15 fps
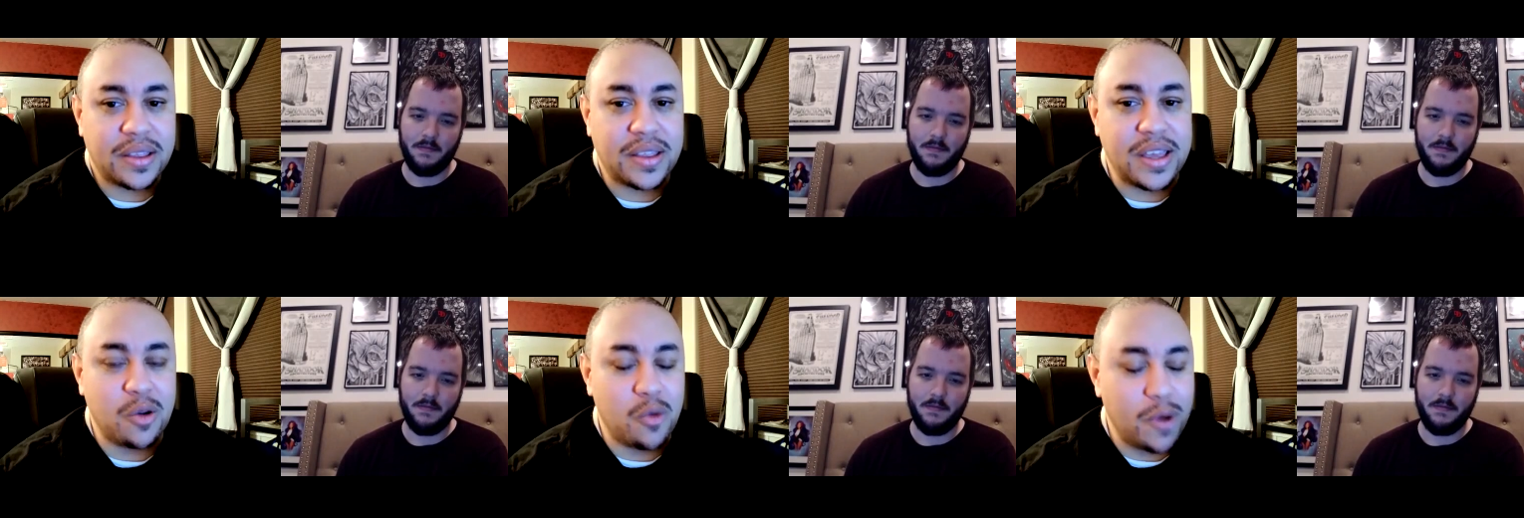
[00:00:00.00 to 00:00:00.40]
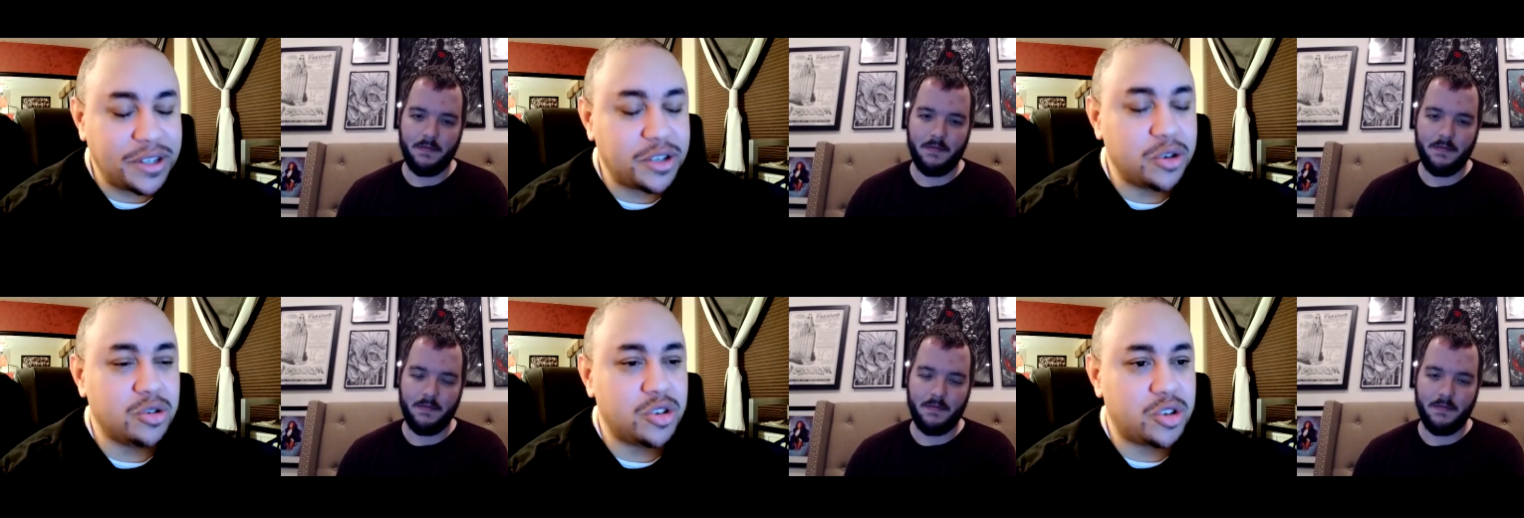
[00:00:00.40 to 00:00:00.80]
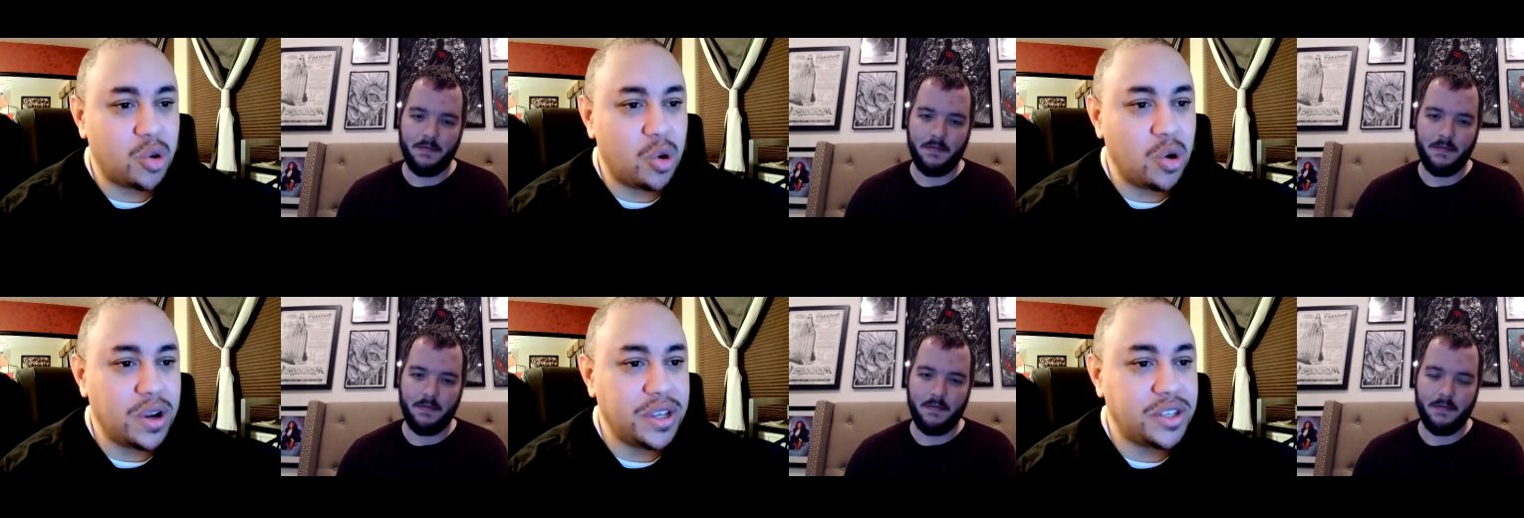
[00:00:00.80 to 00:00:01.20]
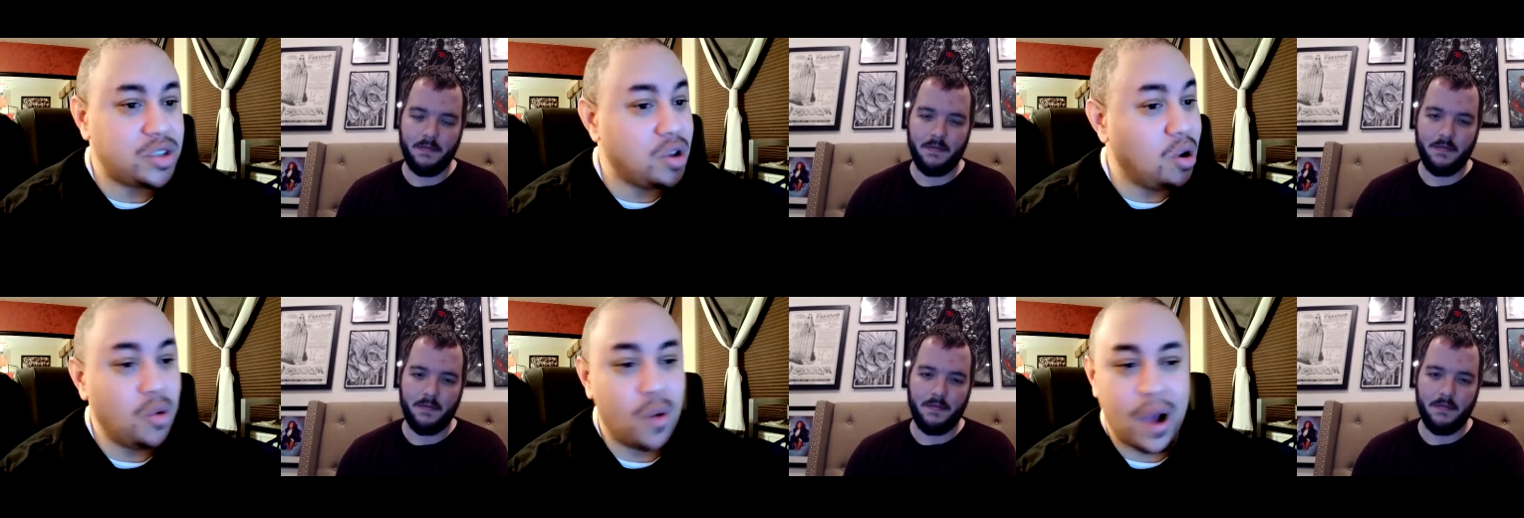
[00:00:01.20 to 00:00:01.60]
Speaker 1: the original story
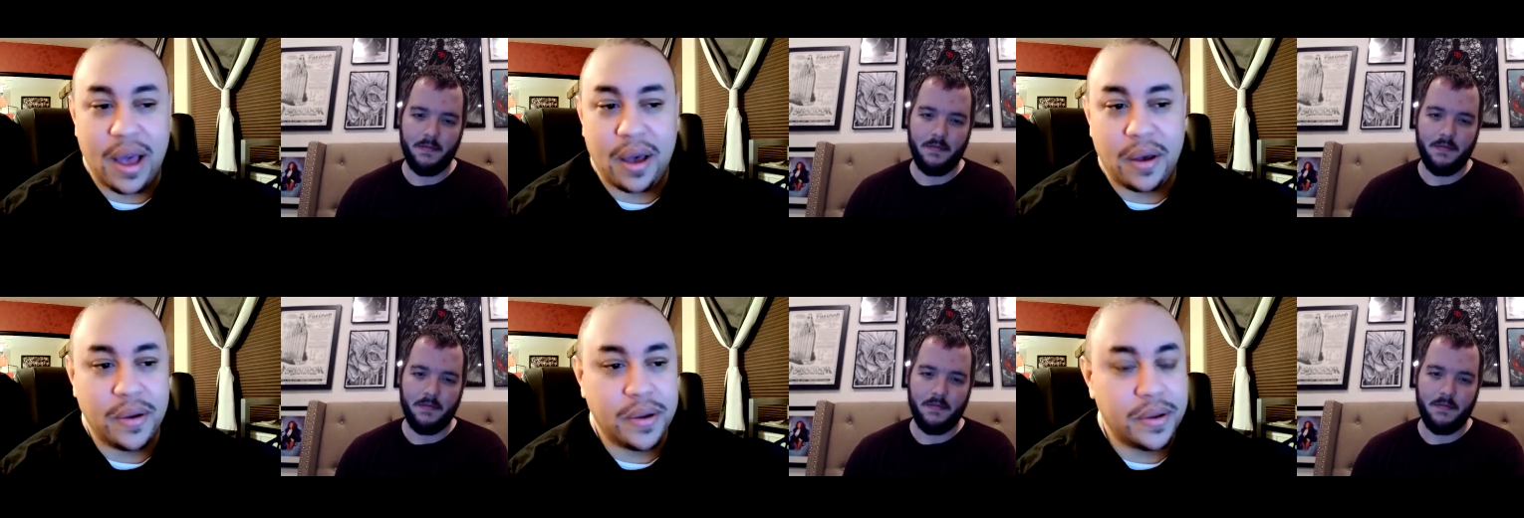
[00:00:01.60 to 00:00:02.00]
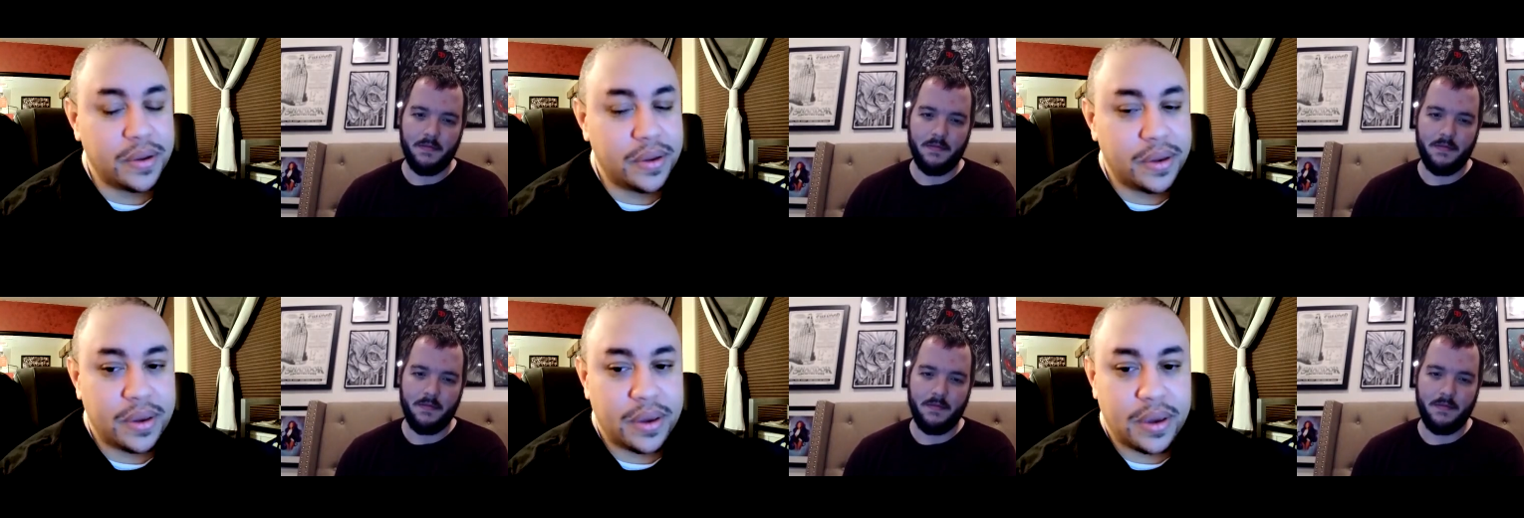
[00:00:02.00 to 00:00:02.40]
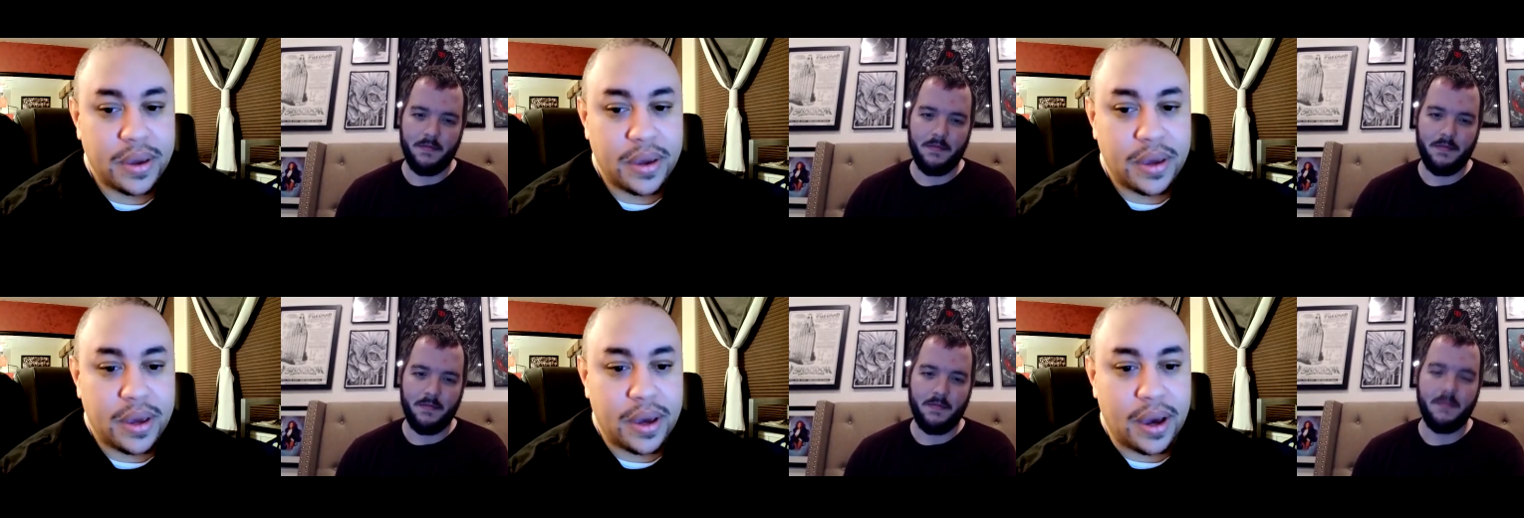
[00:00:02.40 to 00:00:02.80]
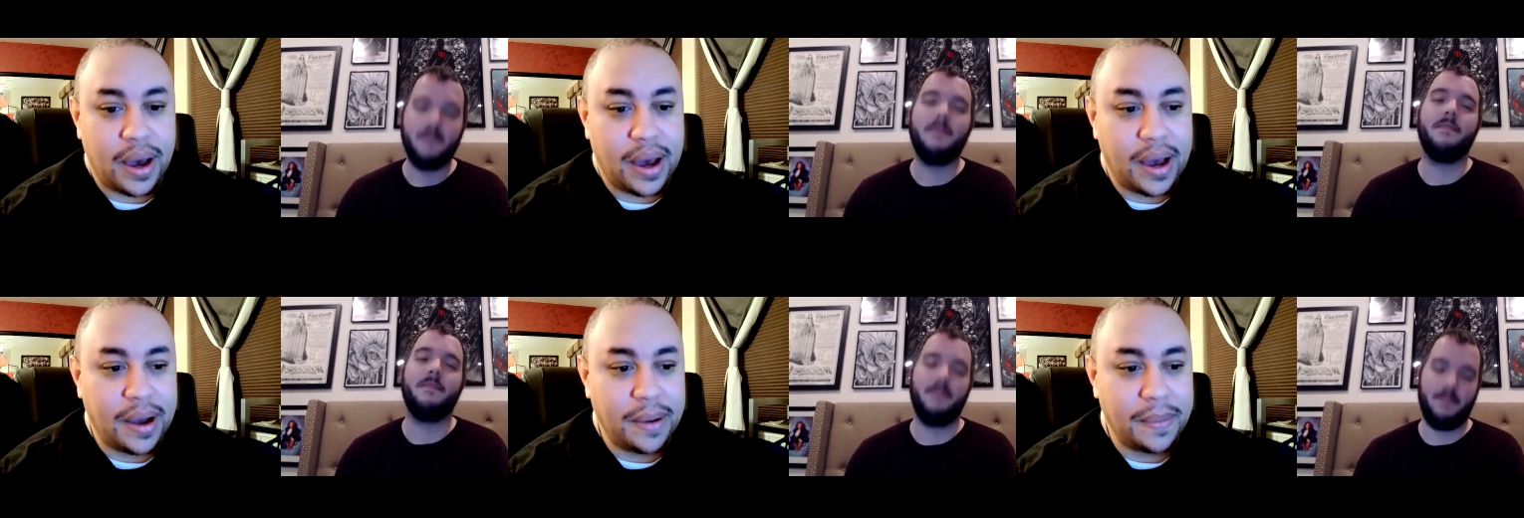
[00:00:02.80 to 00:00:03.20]
so well.
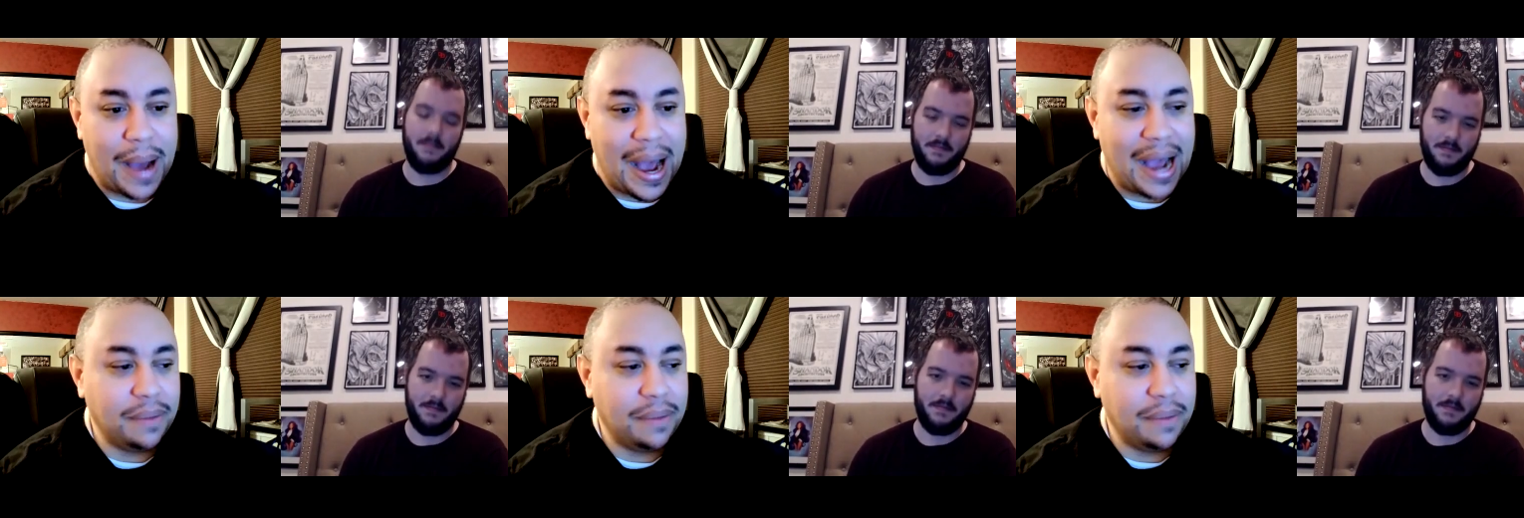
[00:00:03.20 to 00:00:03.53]
Like